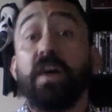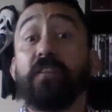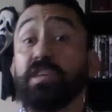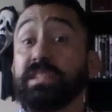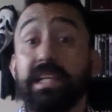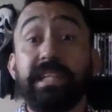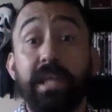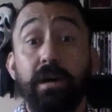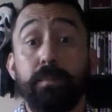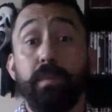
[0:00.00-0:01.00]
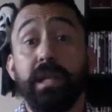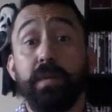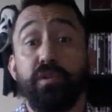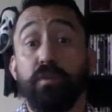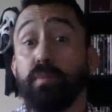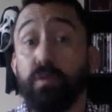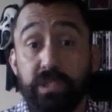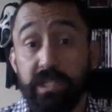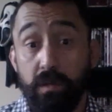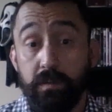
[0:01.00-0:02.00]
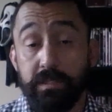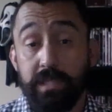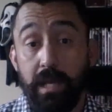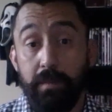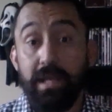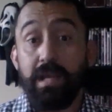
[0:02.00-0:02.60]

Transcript: for sitting down and putting up with their bullshit the whole time.